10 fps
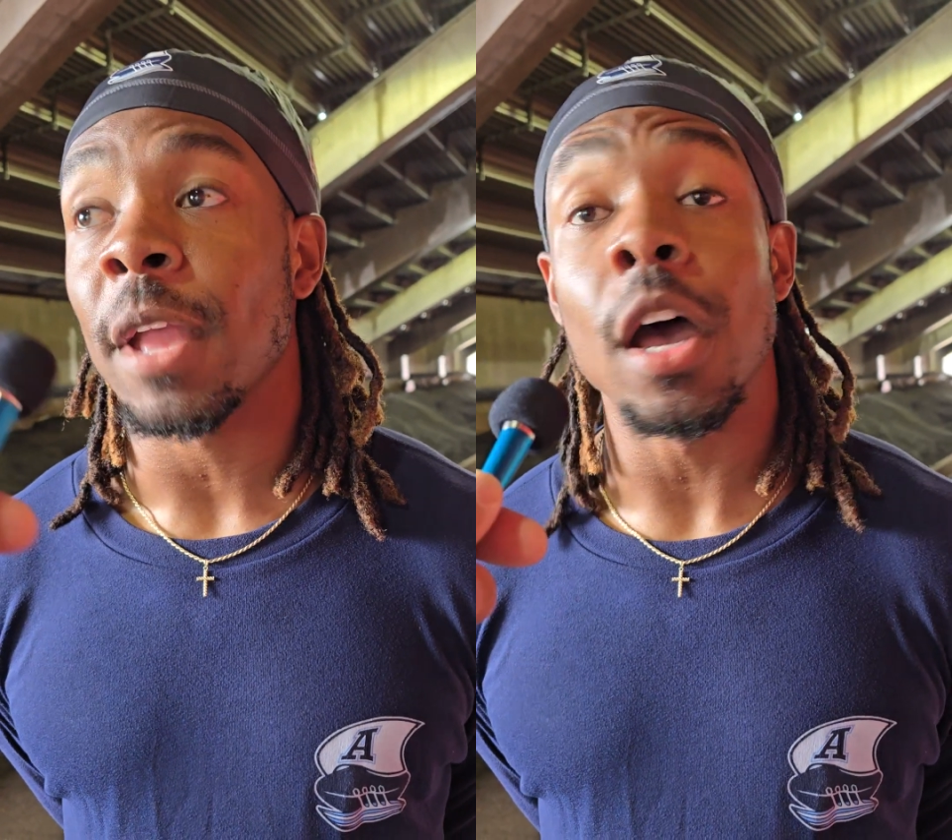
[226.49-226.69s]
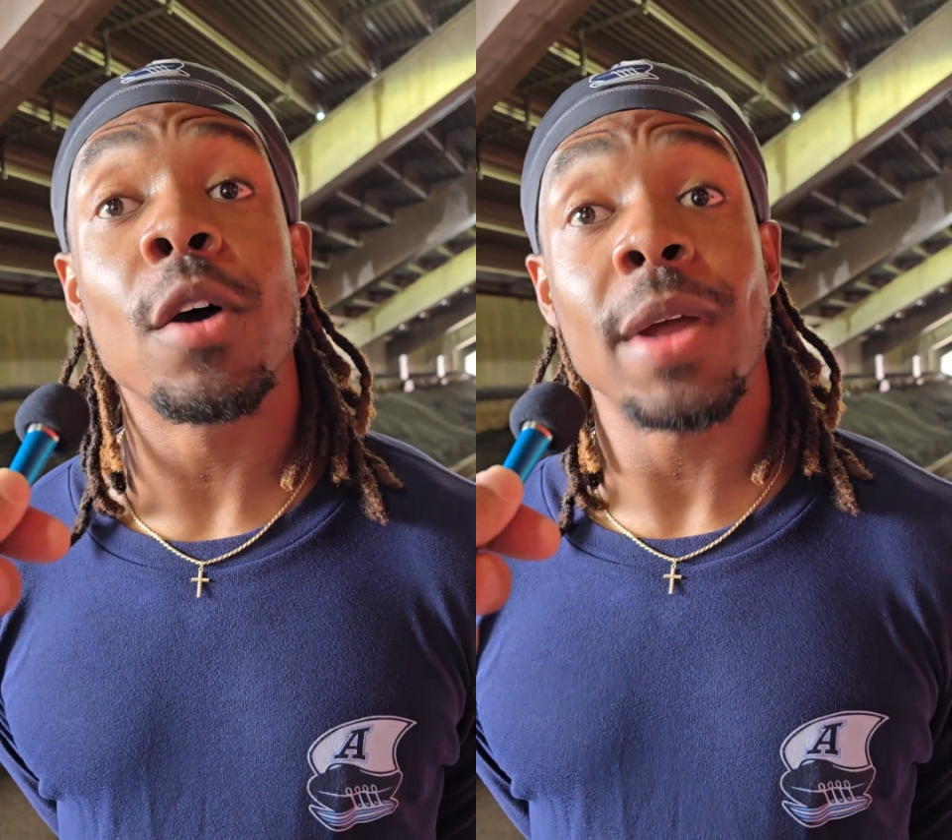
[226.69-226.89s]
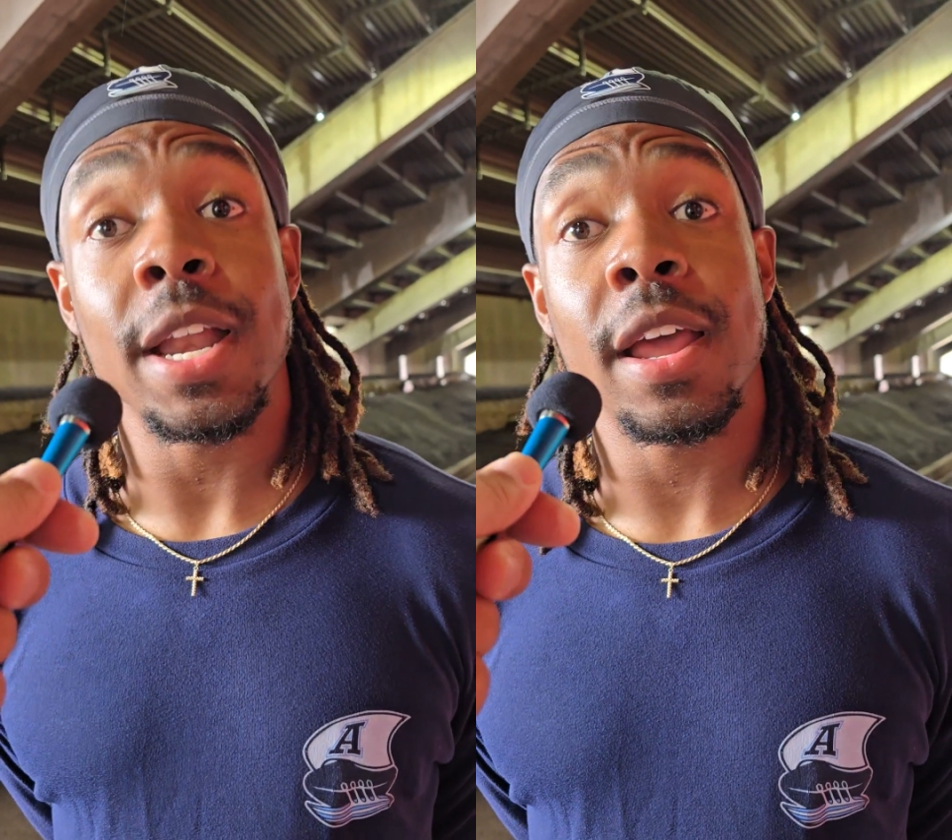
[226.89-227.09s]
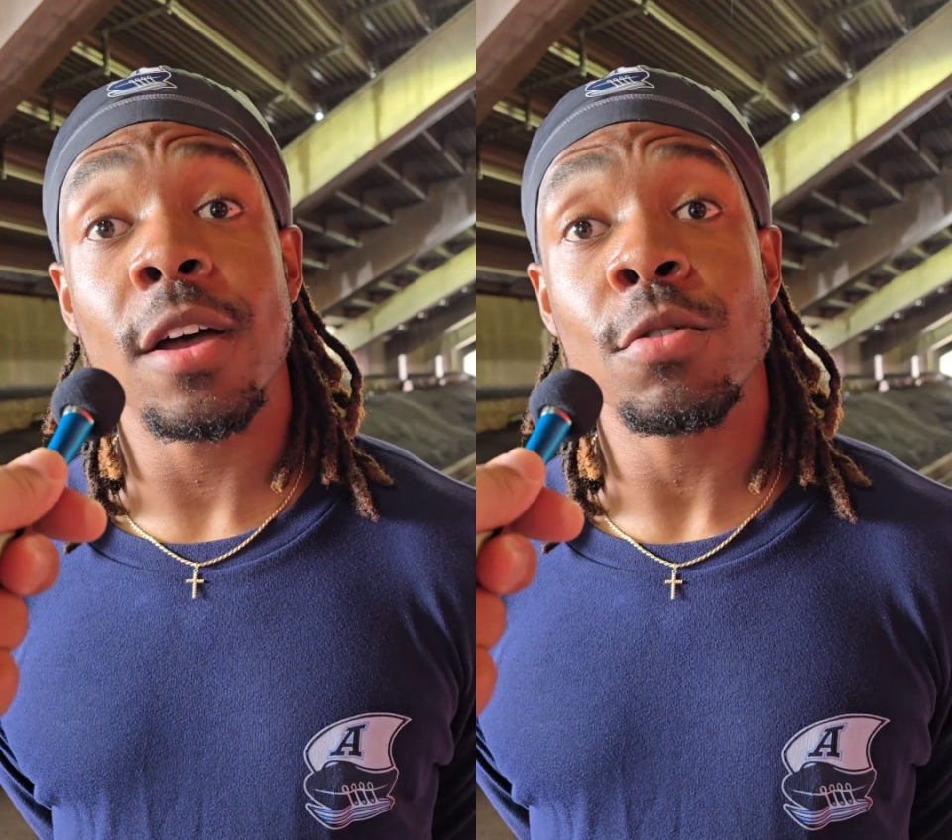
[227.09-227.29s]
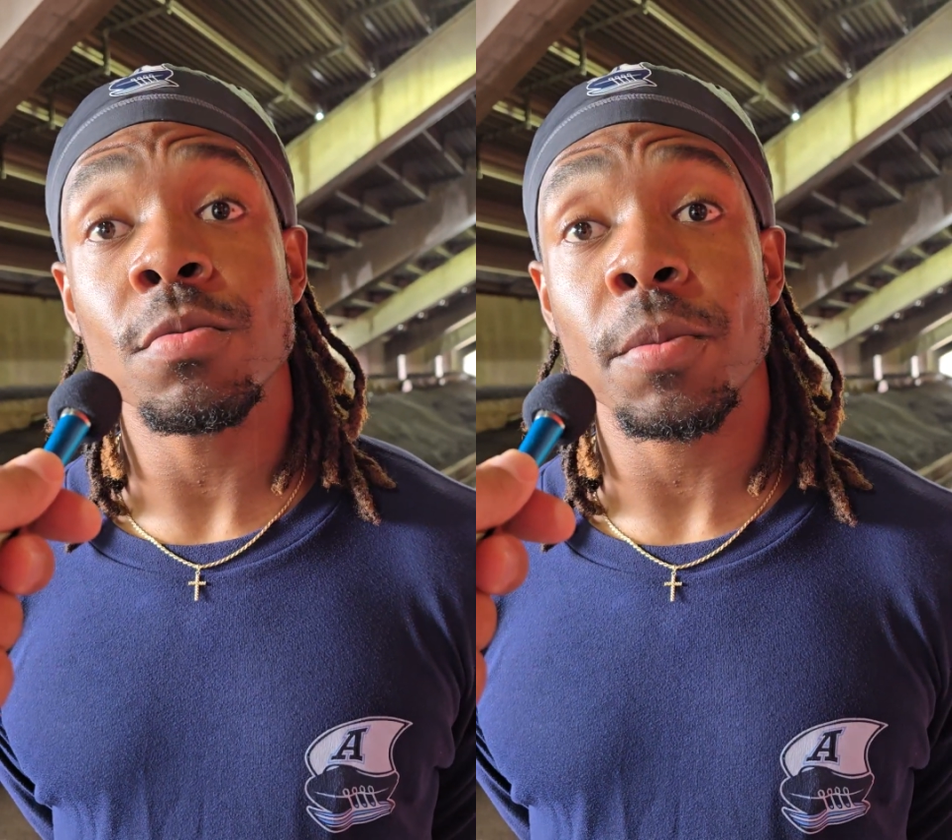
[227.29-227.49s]
Uh, right
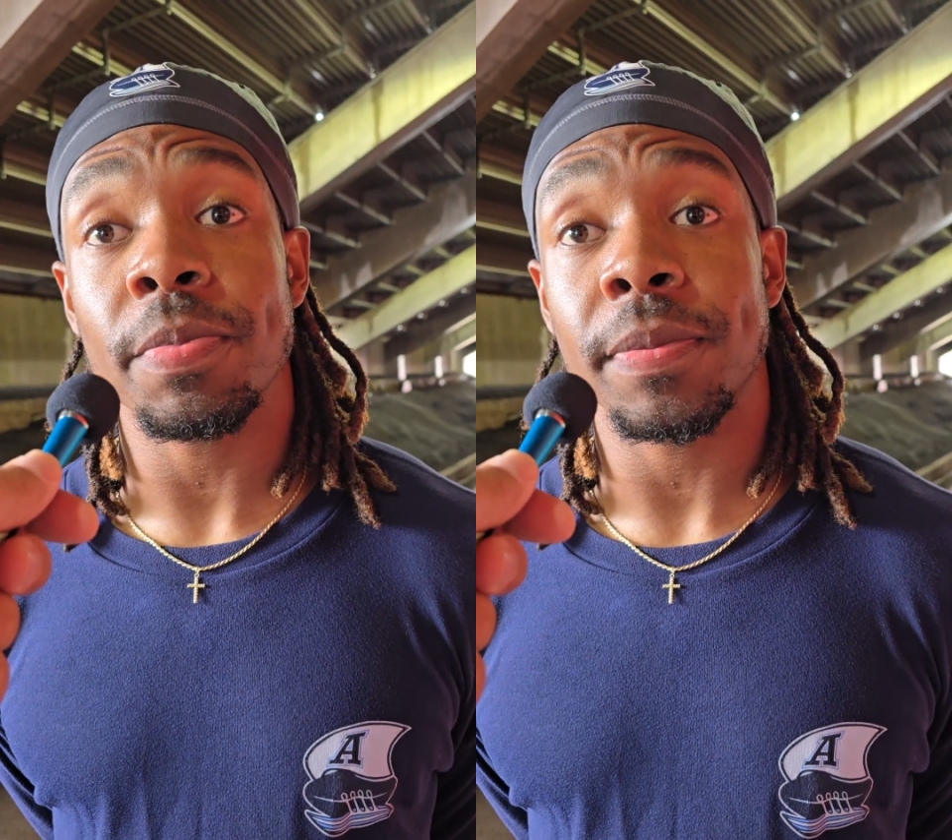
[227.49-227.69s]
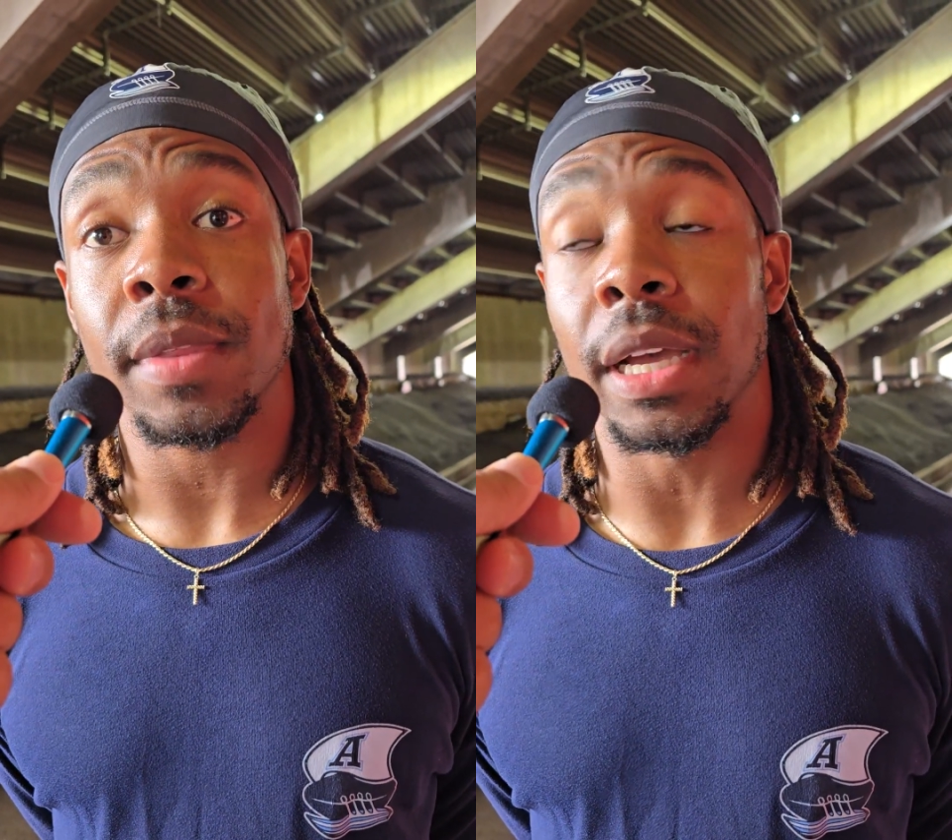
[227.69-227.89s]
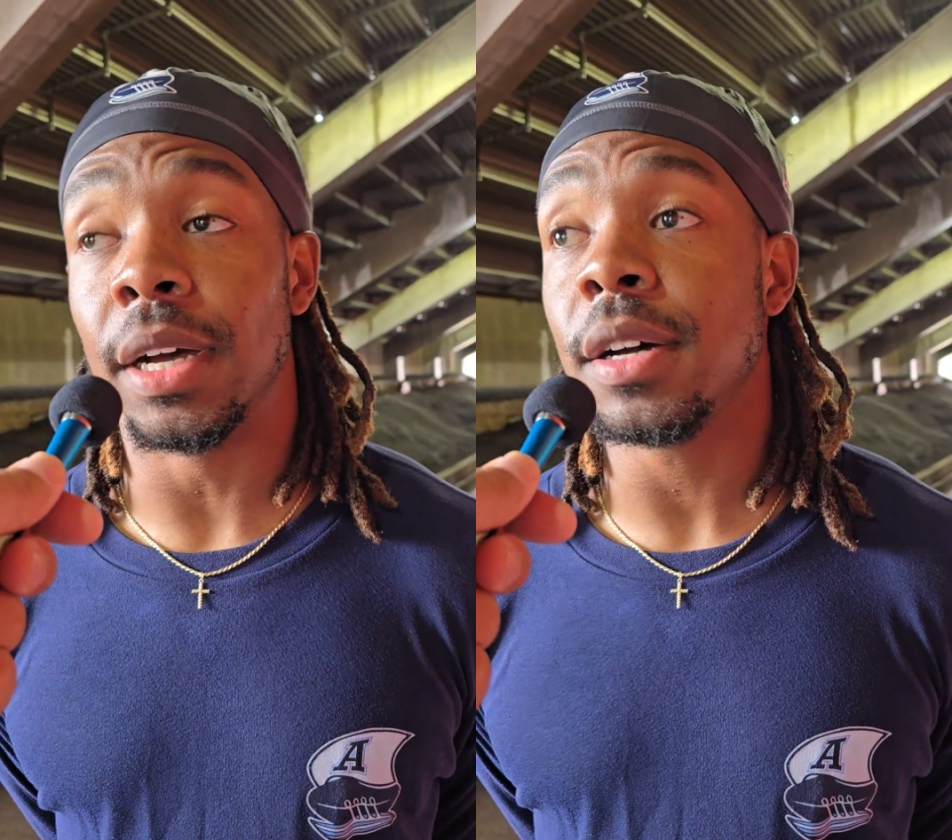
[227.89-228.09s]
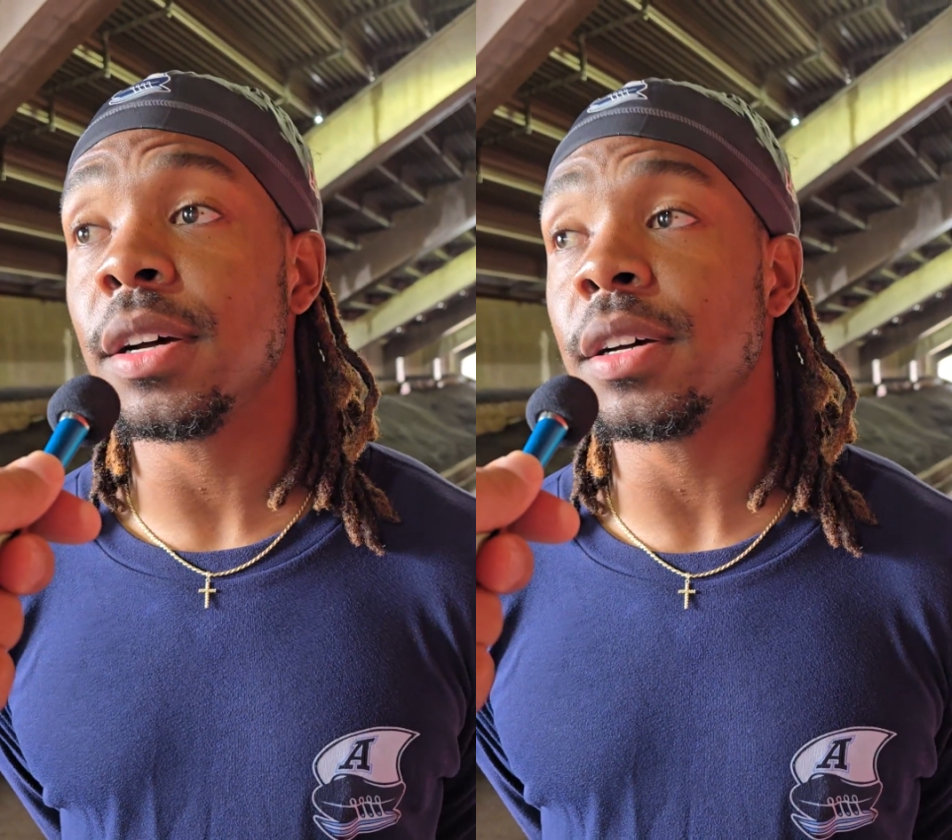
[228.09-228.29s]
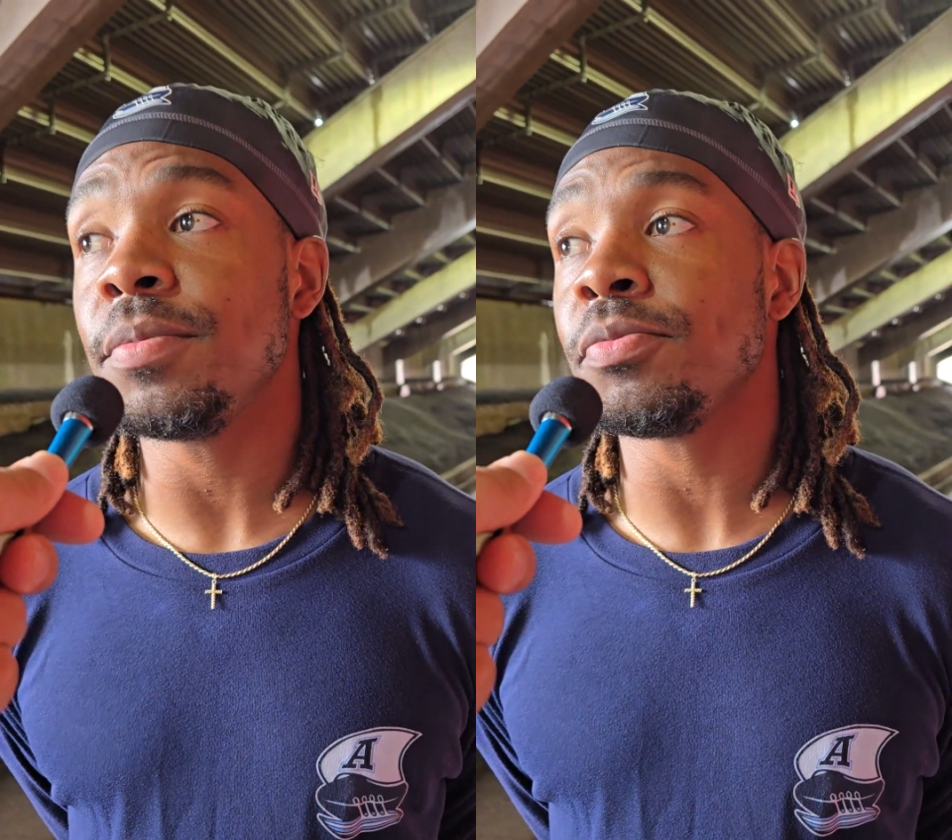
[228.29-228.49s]
now? Yes.
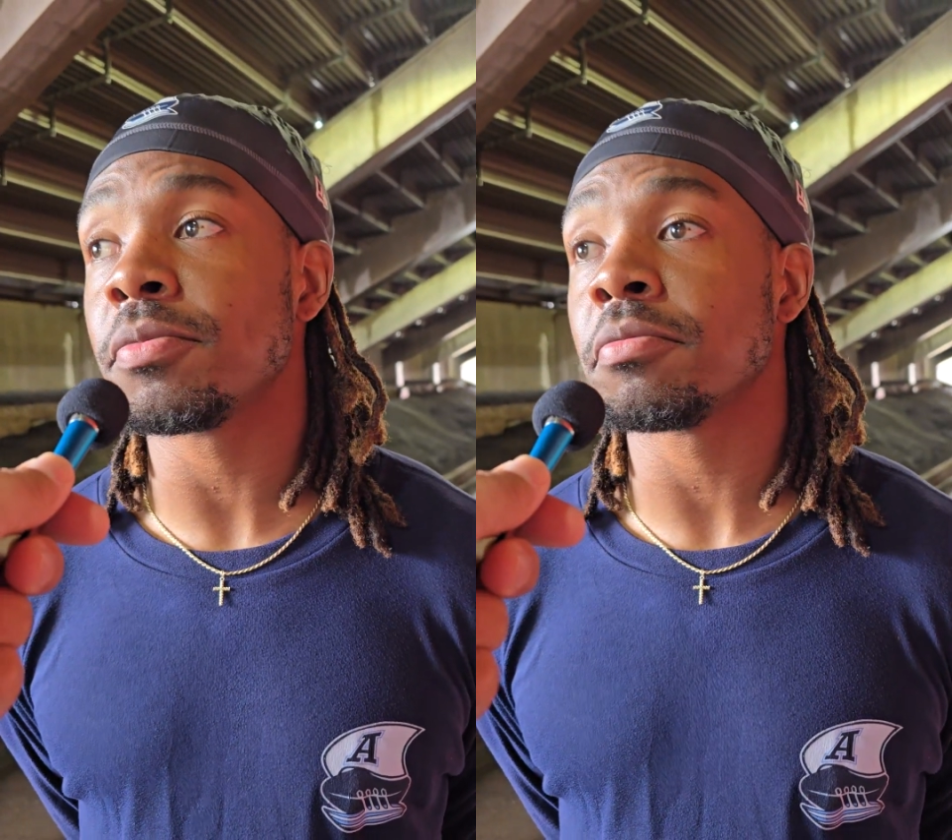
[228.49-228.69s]
Um,